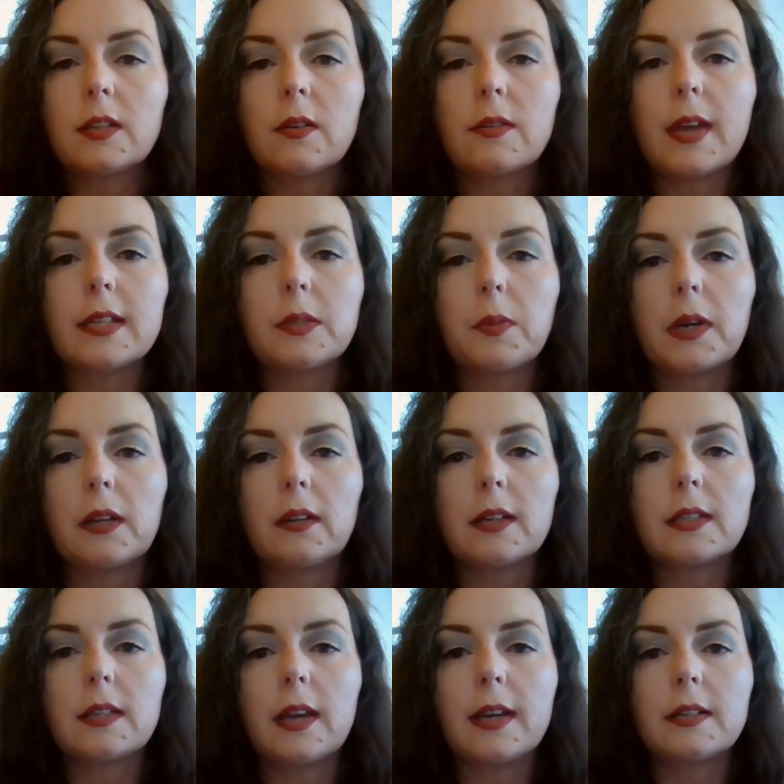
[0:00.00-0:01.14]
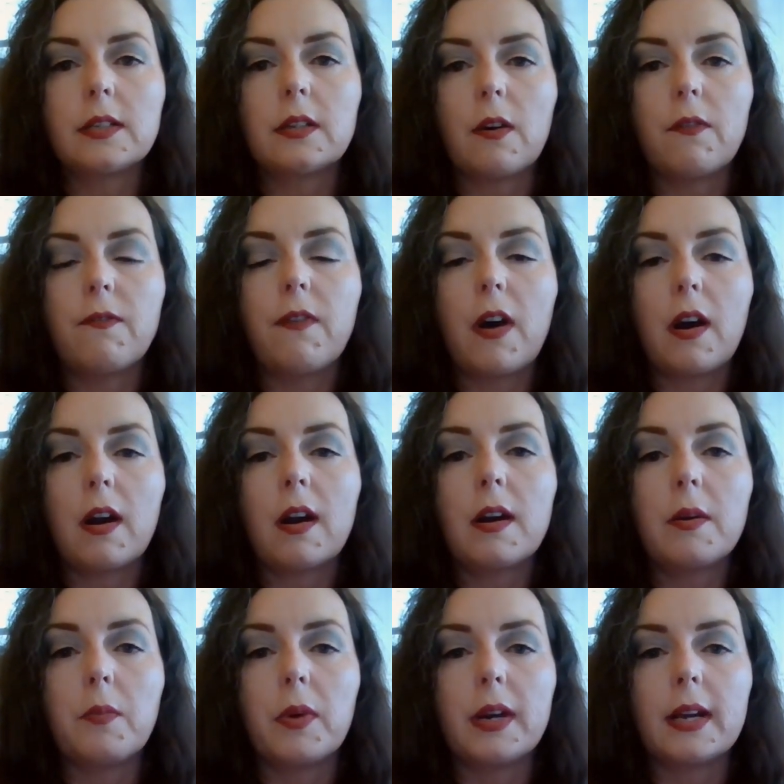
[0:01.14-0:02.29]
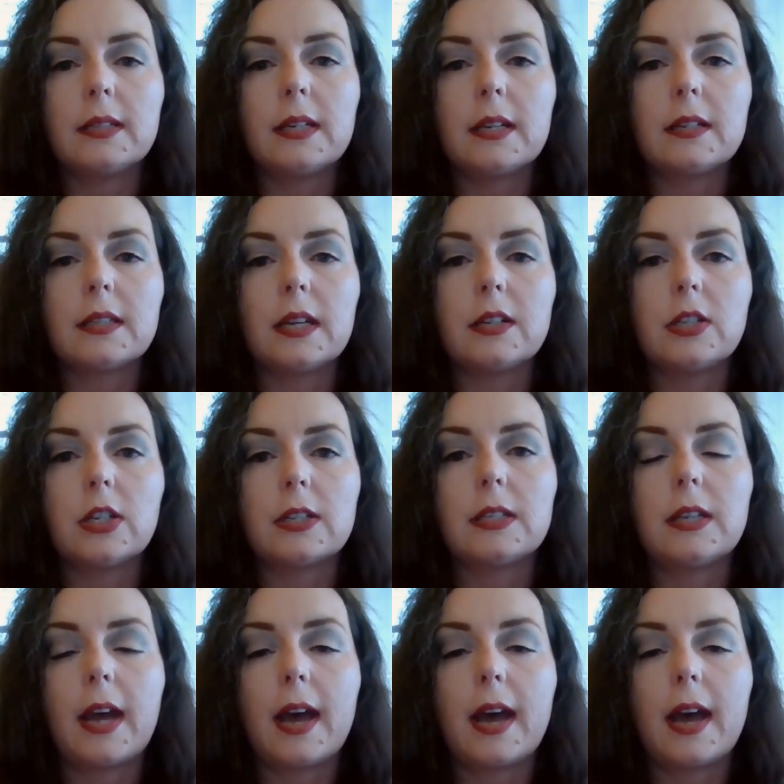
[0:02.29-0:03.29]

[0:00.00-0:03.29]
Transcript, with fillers: So that's what it looks like so far. And what I did is I just